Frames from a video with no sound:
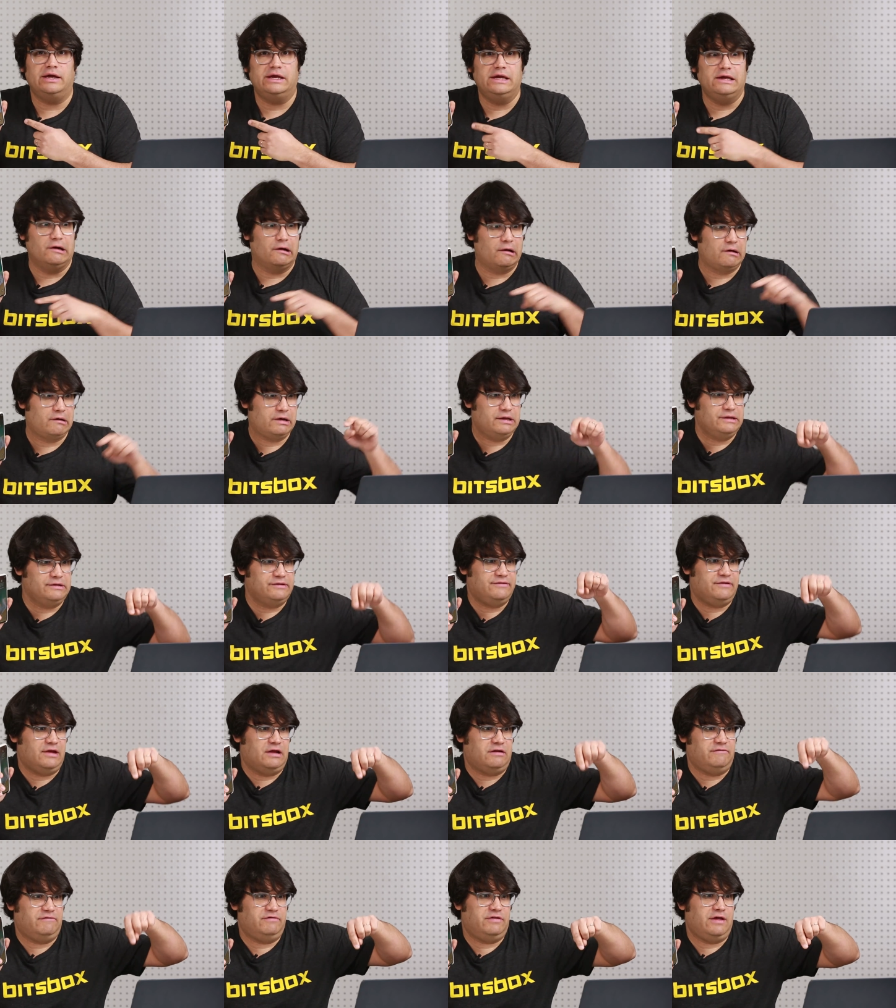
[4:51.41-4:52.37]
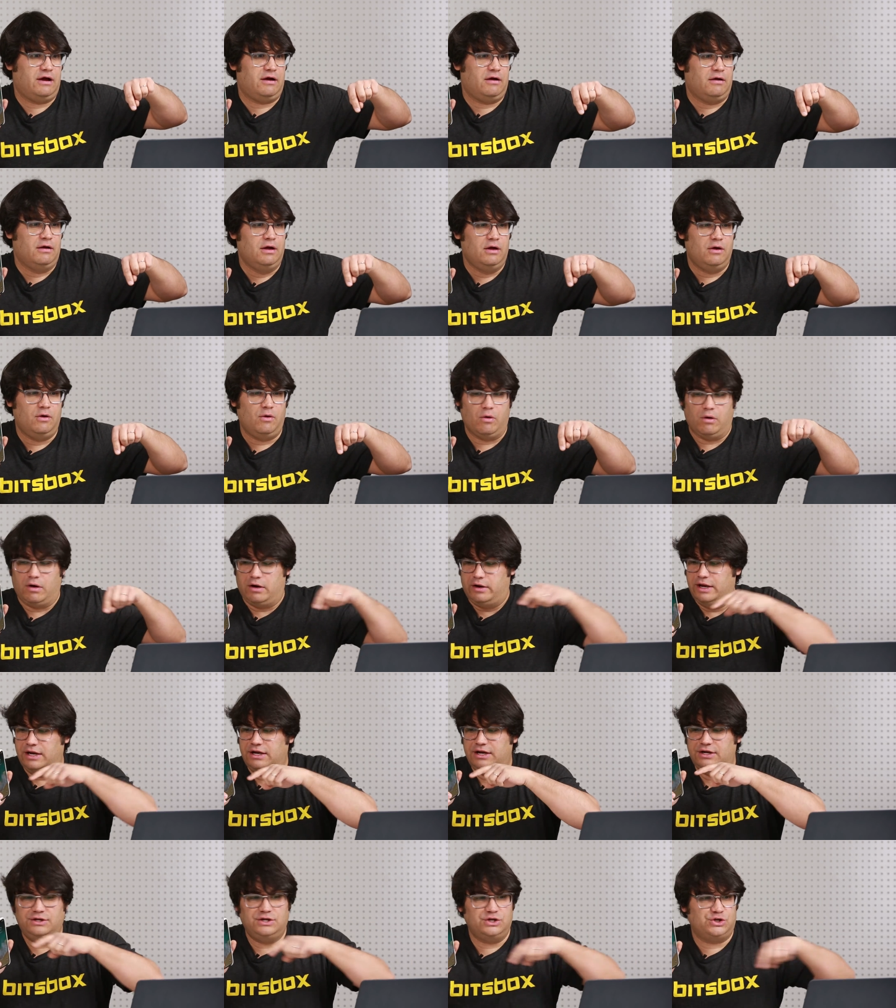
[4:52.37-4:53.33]
here instead of there,
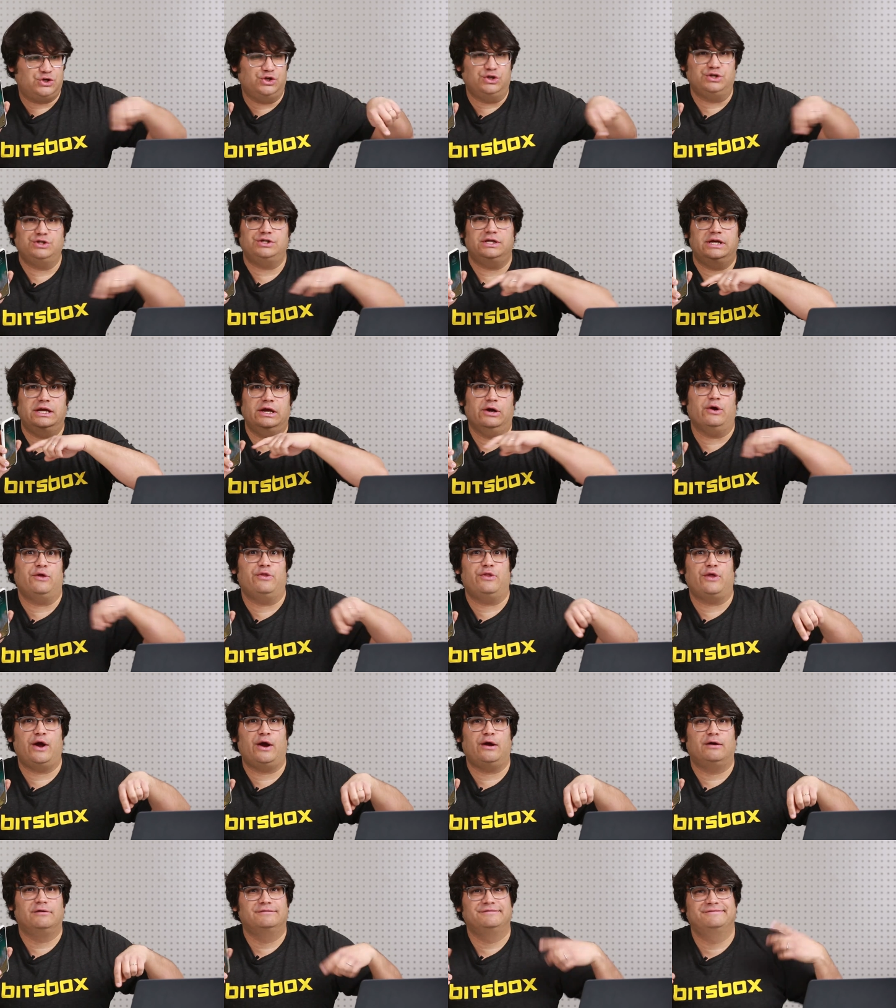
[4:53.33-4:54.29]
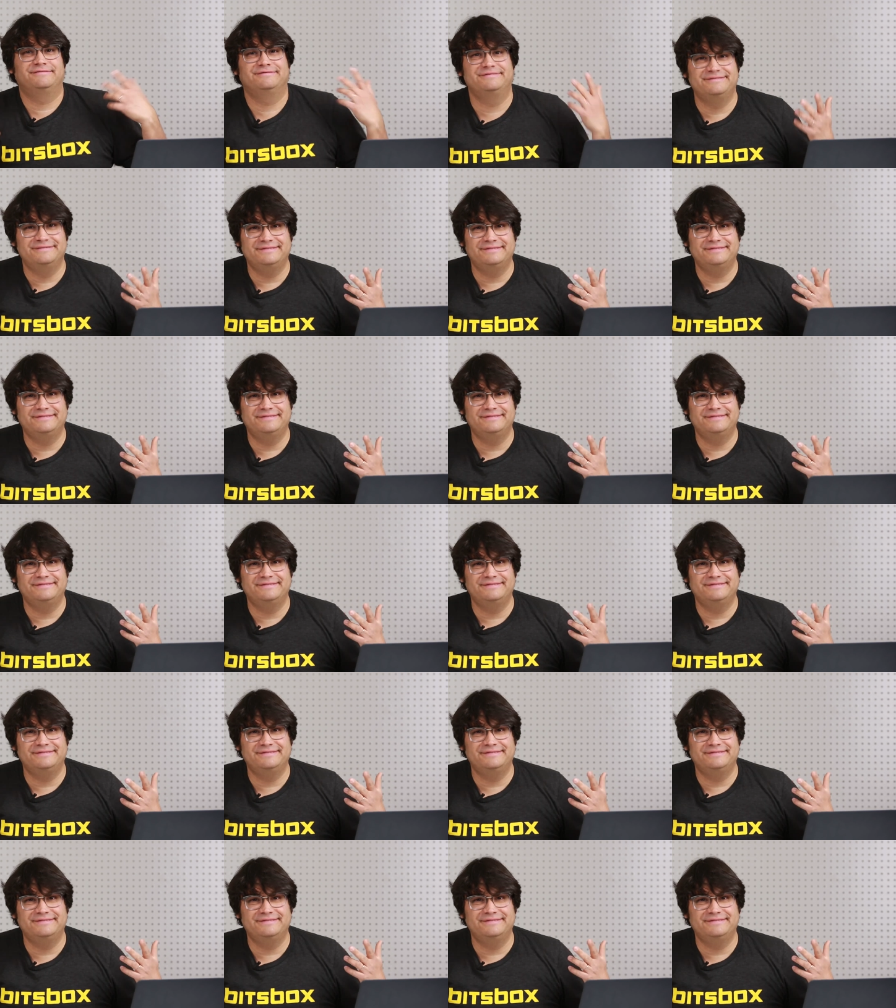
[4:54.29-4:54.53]
or in addition to here and there.